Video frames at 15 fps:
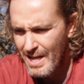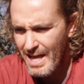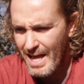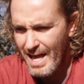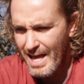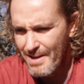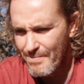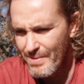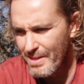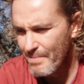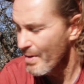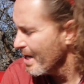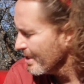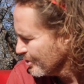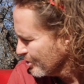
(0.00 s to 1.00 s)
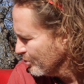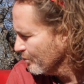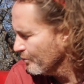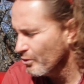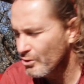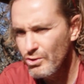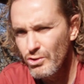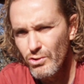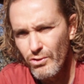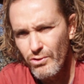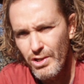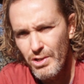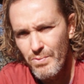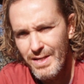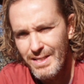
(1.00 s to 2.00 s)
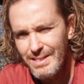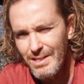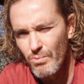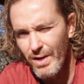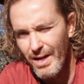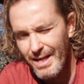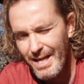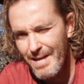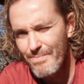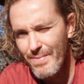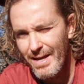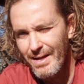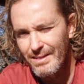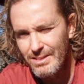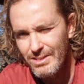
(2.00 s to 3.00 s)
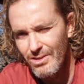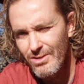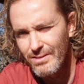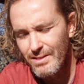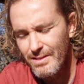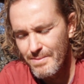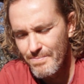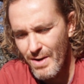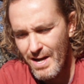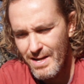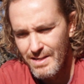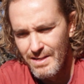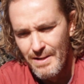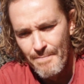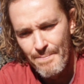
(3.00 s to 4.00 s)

The bike stood for 2 or 3 weeks, and when I came back I started the bike